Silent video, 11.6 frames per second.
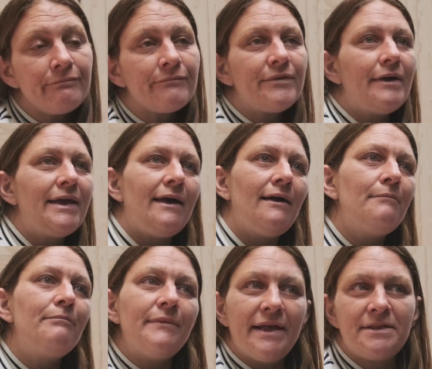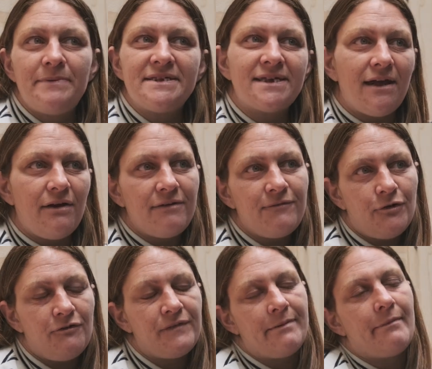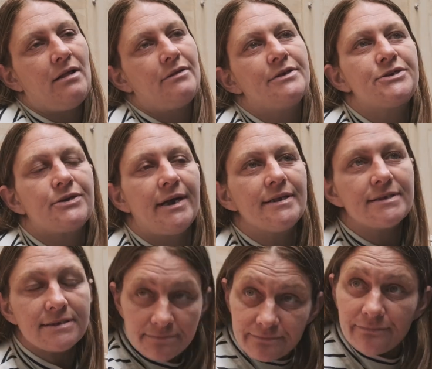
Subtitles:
So yeah, it's a bit scary for a female on the streets.